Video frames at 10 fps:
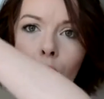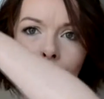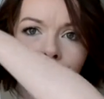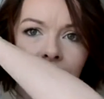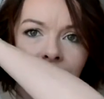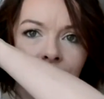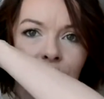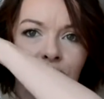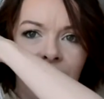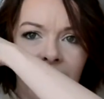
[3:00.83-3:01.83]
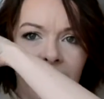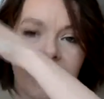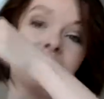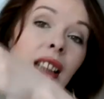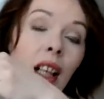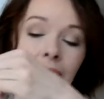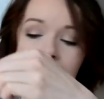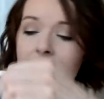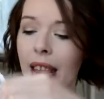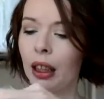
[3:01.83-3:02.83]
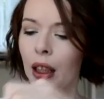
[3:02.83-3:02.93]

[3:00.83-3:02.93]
on the sheer side.